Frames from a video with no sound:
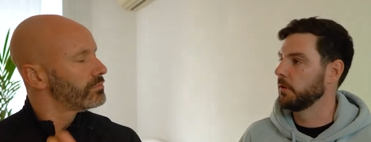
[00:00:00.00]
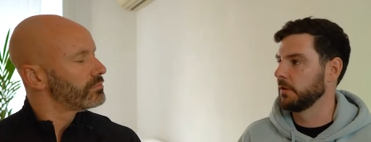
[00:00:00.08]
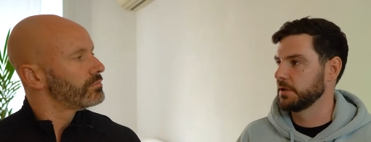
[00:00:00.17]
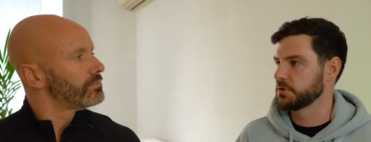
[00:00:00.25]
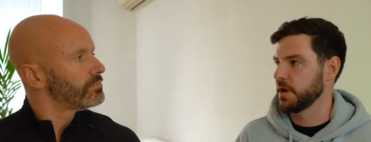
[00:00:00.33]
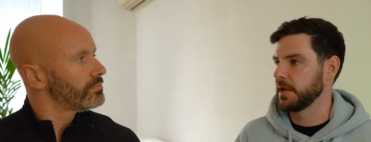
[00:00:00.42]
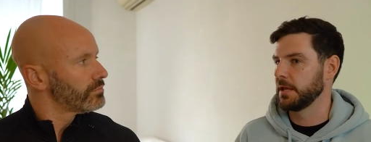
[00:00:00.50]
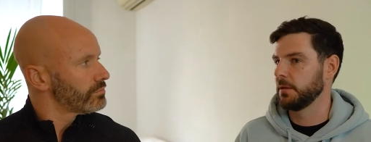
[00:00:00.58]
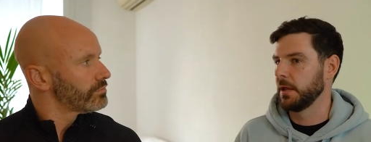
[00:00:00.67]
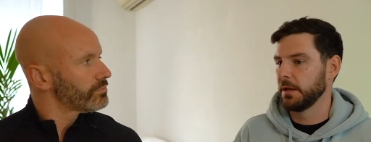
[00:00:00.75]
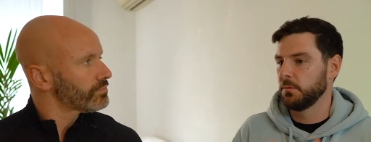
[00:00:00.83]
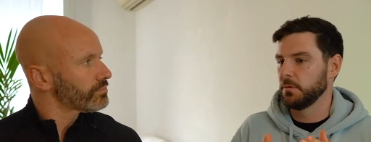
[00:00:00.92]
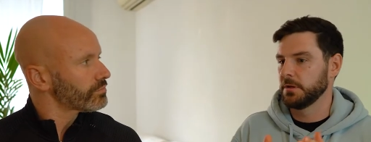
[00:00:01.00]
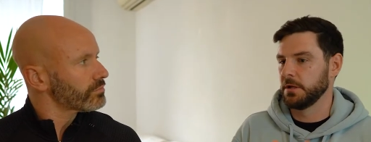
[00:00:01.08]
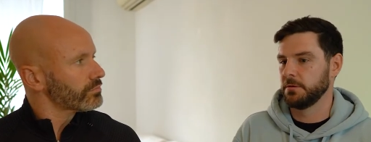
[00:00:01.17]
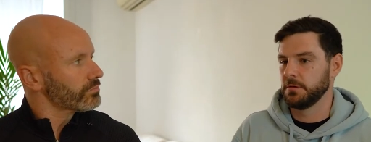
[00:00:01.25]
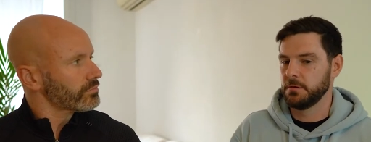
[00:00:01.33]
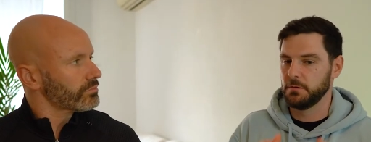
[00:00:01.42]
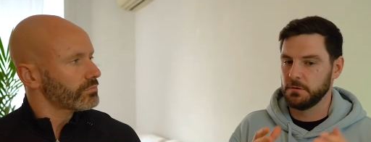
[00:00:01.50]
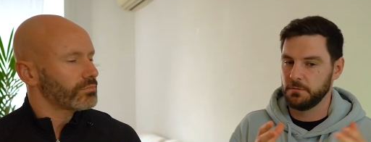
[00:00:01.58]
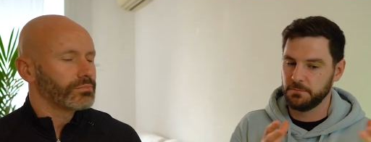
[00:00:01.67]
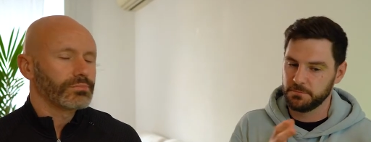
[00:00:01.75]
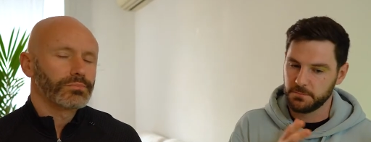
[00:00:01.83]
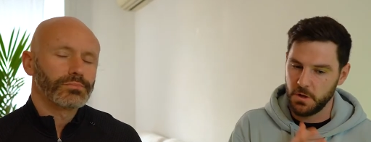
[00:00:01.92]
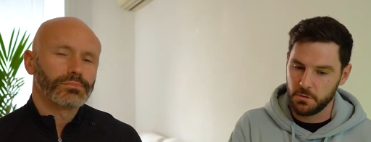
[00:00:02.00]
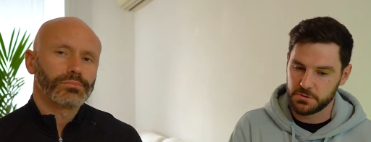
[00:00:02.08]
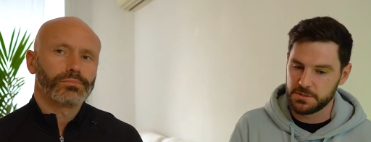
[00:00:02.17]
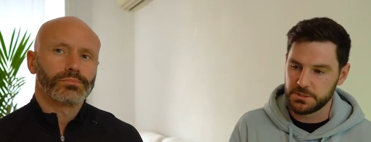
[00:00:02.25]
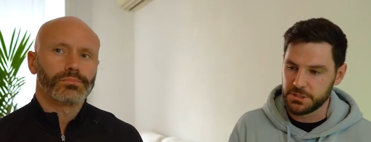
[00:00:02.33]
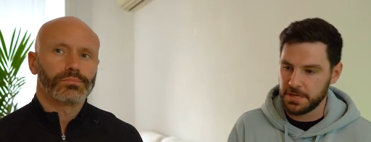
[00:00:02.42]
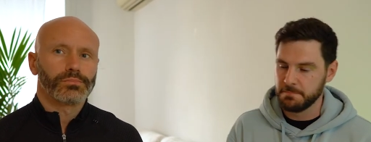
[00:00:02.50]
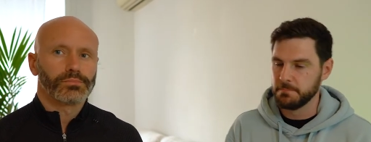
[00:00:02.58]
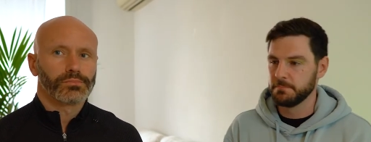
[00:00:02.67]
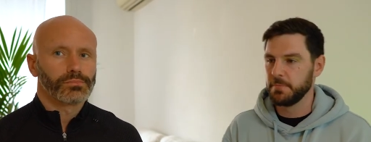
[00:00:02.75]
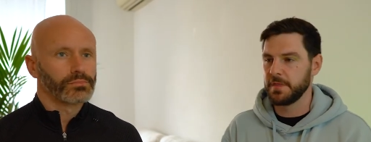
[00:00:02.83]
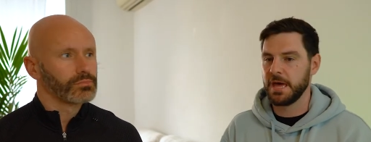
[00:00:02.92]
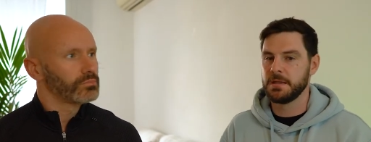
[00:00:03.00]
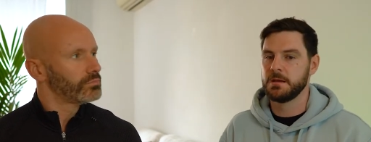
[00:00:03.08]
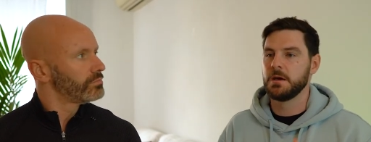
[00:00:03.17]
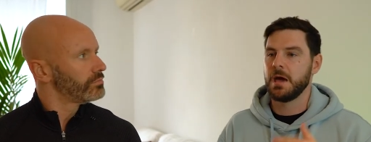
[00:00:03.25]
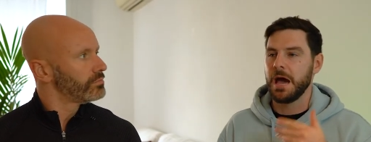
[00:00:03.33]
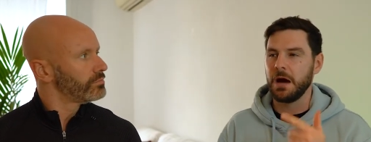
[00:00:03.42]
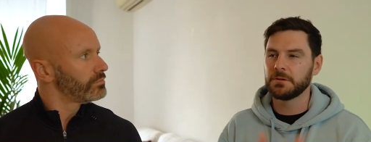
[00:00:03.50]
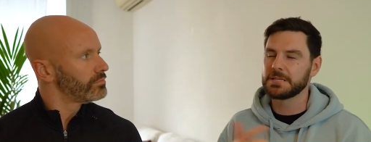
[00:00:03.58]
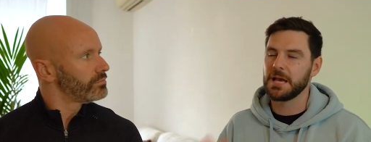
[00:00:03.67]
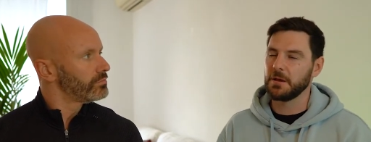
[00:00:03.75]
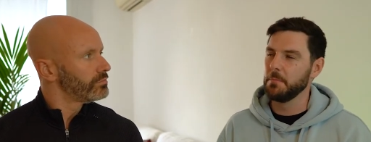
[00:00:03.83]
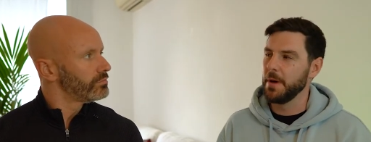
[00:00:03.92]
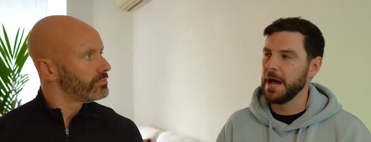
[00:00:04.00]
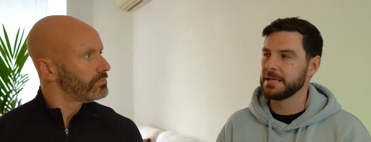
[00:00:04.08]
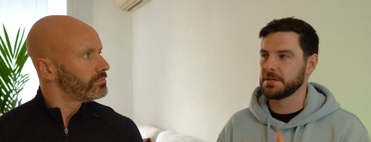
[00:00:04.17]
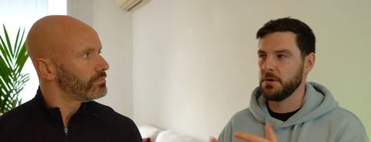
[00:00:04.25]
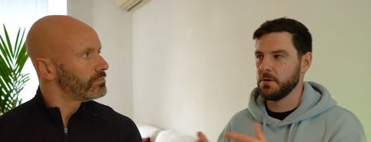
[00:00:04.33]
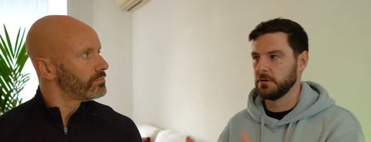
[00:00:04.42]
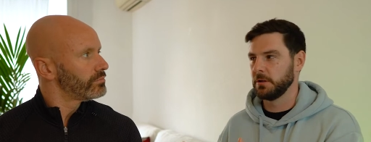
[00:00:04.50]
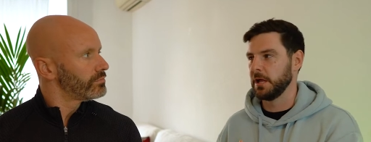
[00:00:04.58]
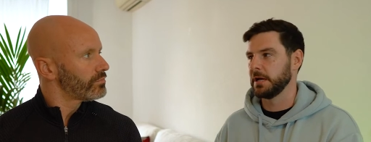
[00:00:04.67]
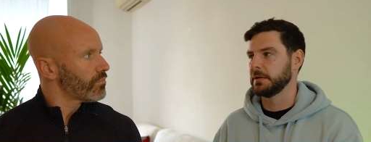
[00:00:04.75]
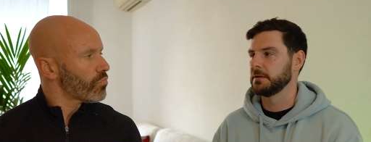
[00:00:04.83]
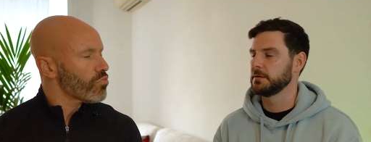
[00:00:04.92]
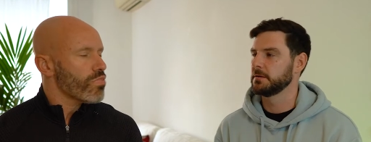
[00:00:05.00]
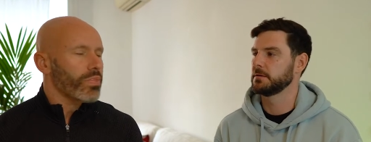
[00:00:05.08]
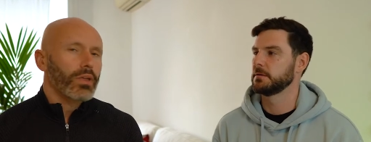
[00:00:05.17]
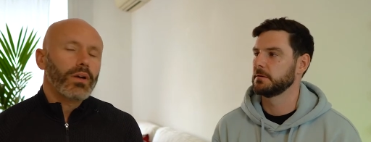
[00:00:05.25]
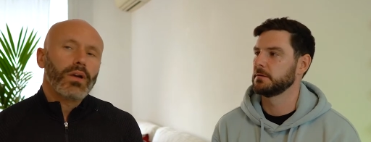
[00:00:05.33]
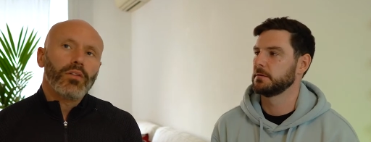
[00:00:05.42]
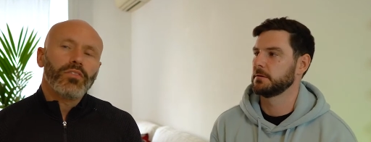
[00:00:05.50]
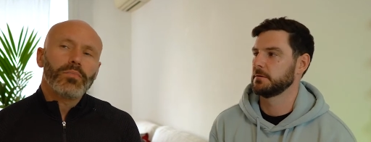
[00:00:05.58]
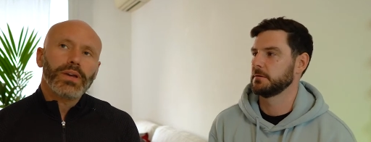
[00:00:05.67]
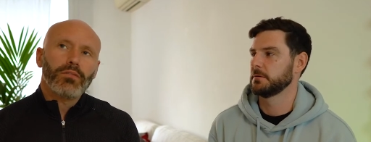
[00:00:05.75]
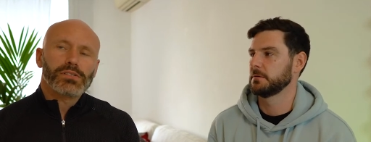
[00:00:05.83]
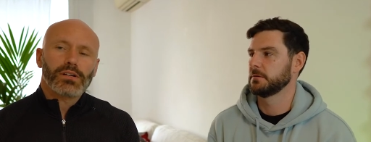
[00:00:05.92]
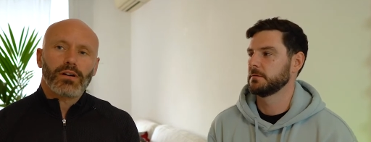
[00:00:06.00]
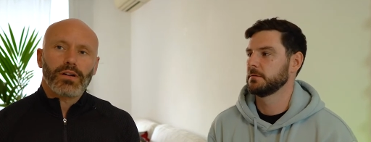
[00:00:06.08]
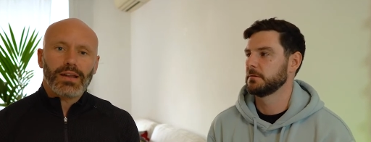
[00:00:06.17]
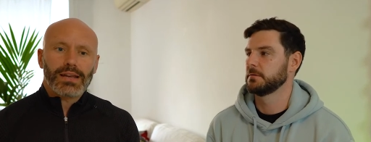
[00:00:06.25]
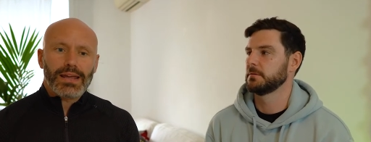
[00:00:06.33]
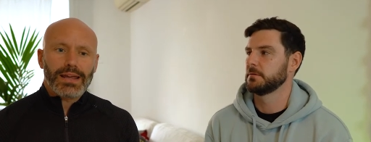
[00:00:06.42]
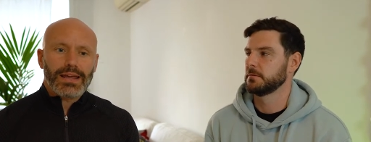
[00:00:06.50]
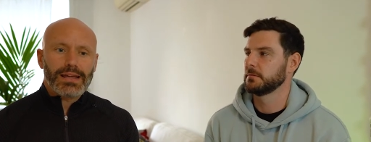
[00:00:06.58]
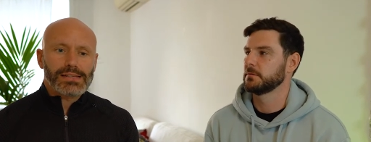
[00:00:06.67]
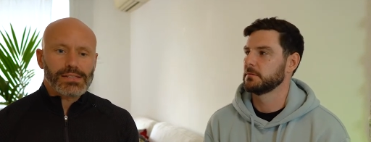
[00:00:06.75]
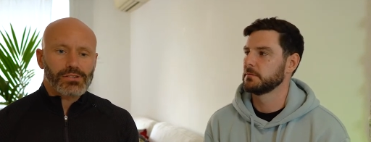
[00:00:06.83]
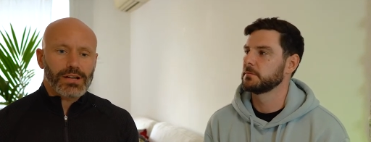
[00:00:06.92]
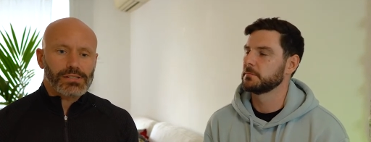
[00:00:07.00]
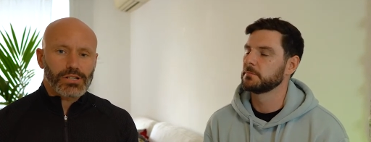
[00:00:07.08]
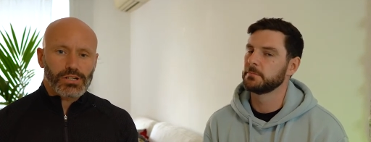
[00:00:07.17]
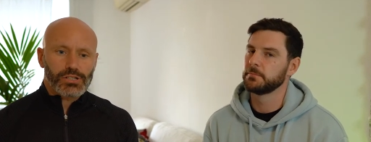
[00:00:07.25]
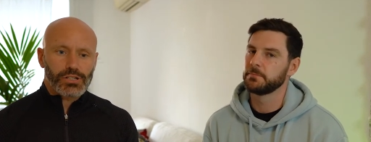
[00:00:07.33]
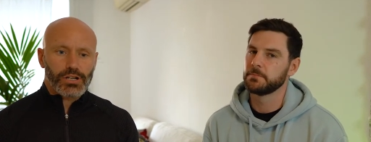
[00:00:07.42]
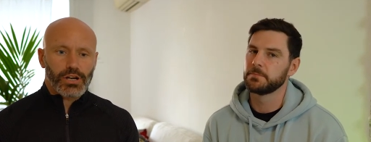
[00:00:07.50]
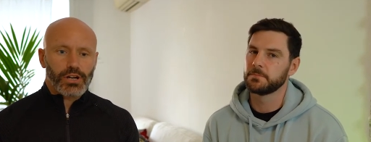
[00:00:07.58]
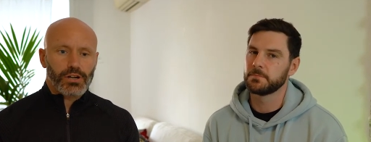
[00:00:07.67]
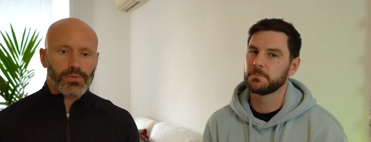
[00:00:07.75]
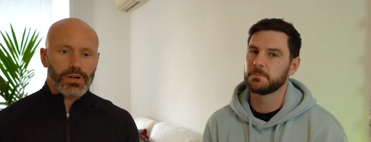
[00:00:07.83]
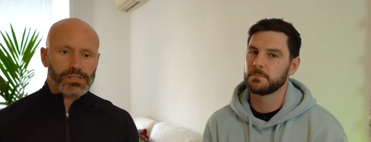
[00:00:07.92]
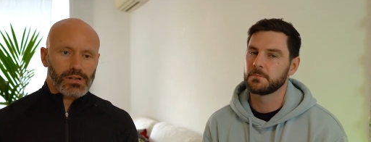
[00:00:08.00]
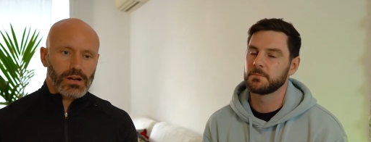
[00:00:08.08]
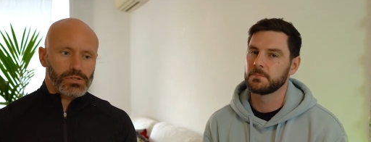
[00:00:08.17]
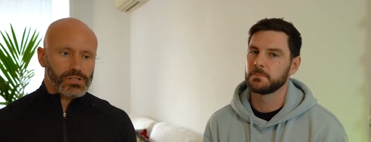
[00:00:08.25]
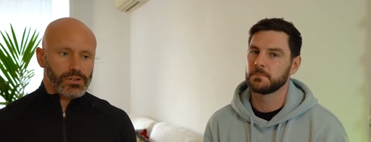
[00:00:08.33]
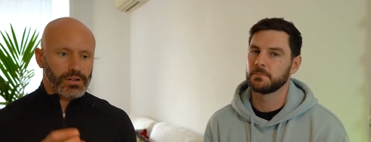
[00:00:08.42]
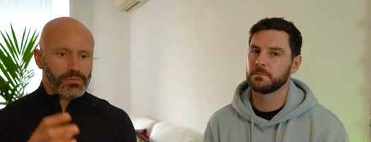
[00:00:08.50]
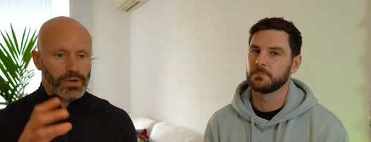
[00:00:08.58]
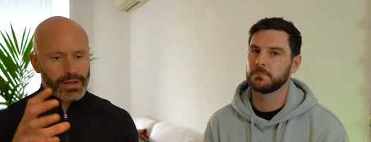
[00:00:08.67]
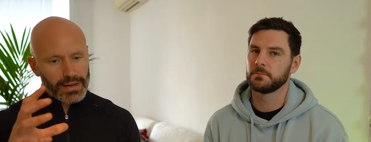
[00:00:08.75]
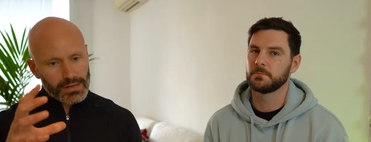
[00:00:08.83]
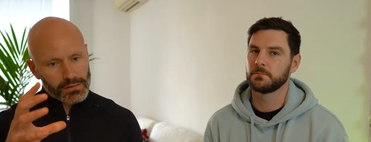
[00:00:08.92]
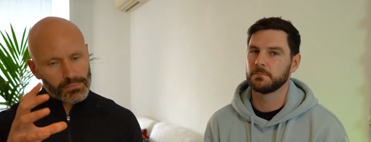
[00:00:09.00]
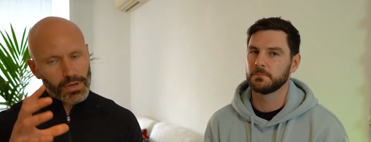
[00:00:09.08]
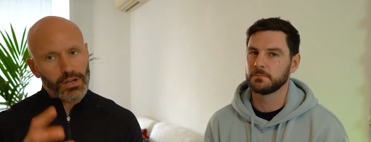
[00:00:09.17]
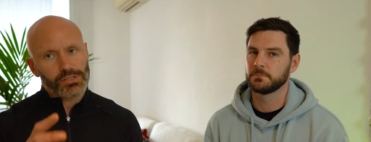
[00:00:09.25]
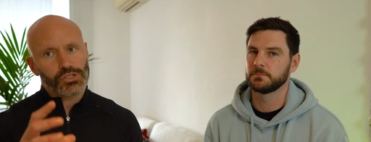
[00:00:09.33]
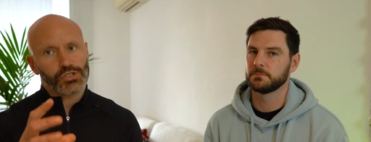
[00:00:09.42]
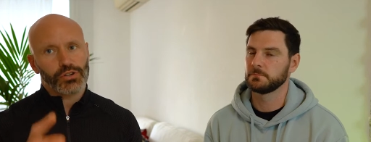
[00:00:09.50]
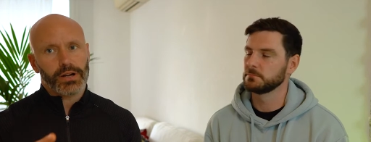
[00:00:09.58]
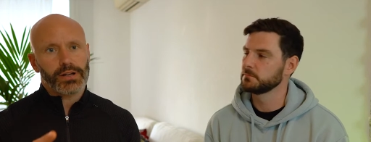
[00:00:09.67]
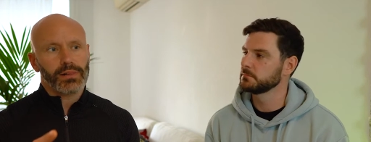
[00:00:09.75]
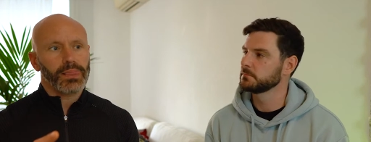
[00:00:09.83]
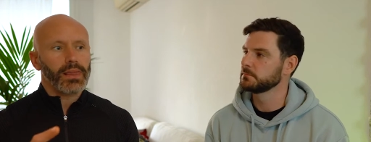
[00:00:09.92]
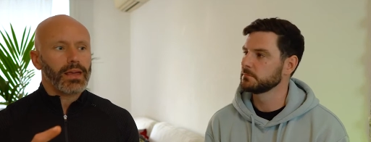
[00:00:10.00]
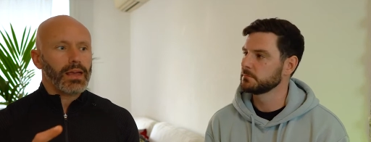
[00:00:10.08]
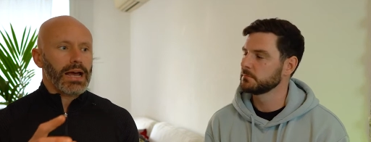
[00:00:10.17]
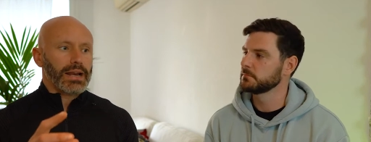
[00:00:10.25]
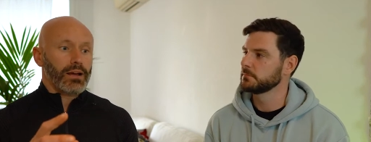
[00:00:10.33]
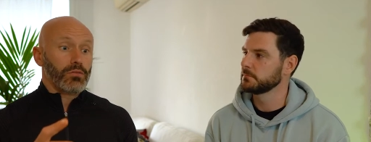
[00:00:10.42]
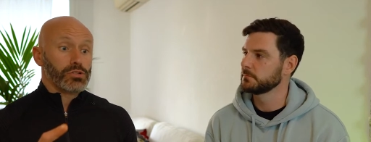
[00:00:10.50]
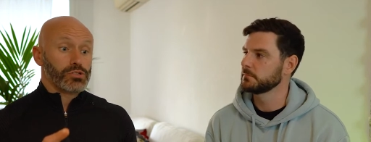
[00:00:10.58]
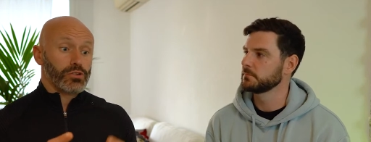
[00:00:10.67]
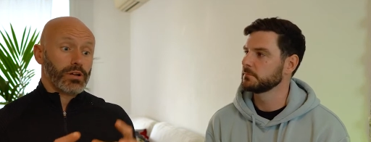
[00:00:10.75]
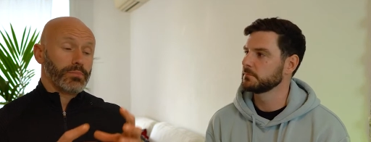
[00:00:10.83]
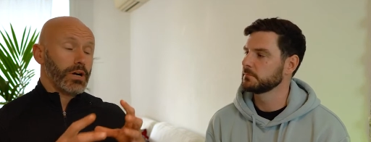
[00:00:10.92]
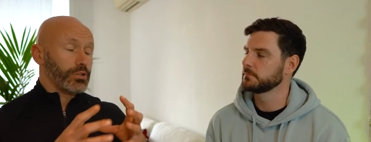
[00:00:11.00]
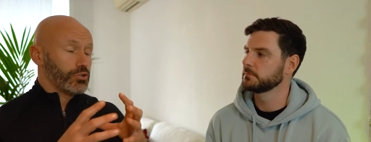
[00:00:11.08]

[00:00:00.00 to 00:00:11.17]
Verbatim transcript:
Speaker 1: online training. Like, you know, you, you've coached in the gym, but then how does that compare to going online?
Speaker 2: For me, it was kind of an easy transition to go because I was doing my in-person training and I was doing my